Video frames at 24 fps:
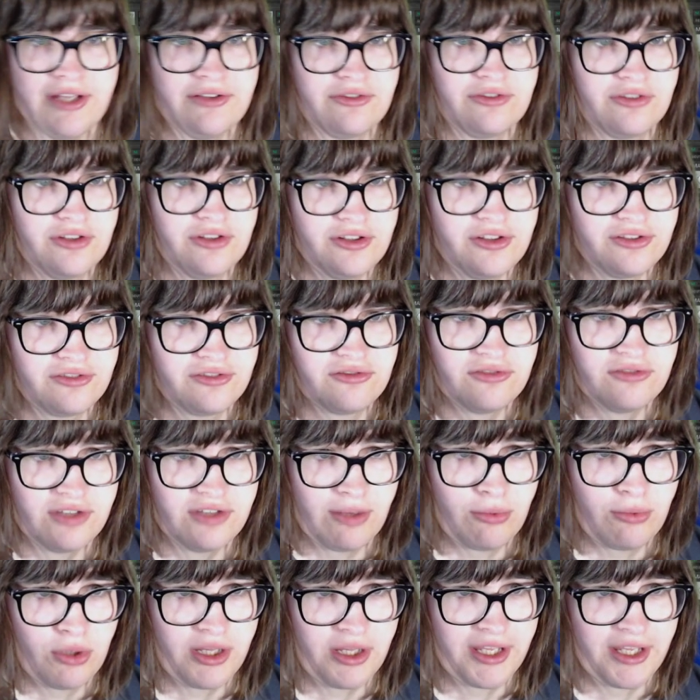So you just
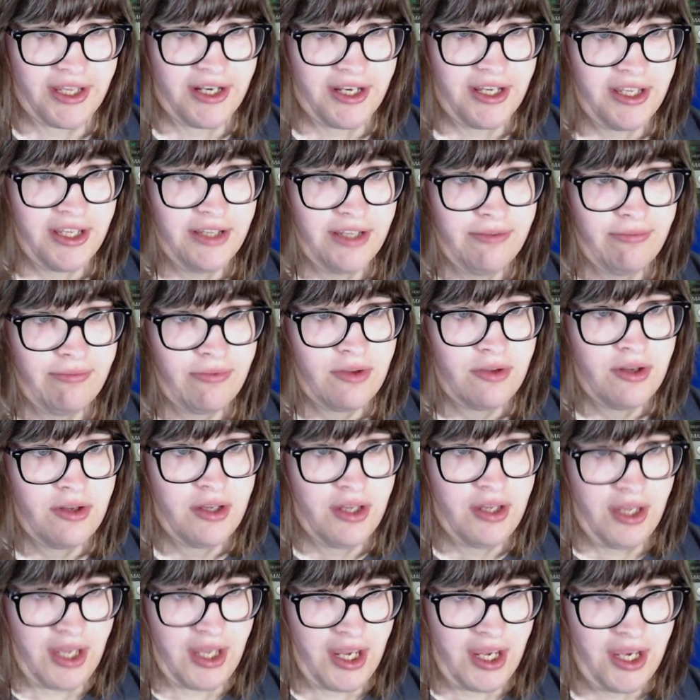double click in here,
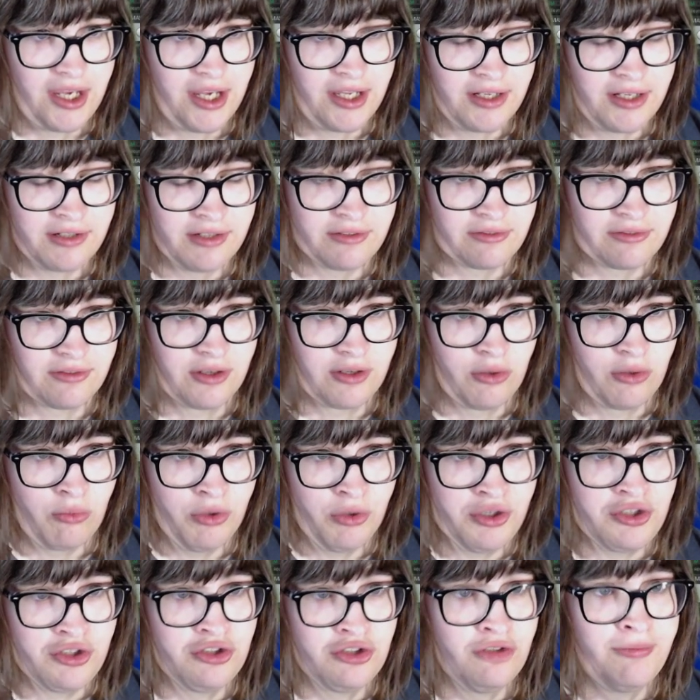and what
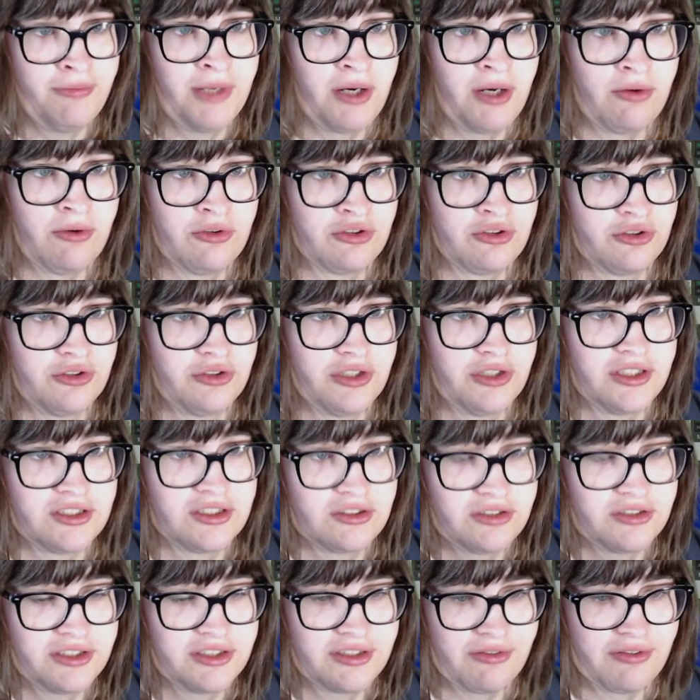you should be able to do, as
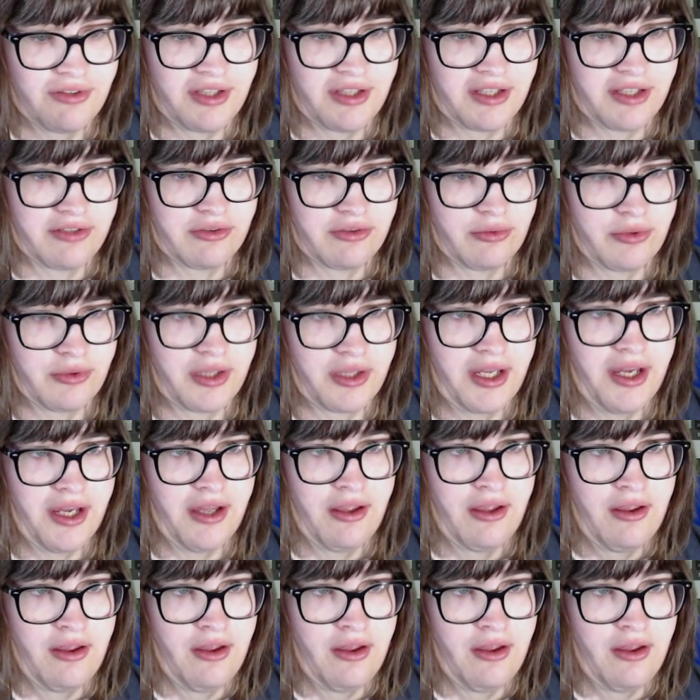long as everything's all there,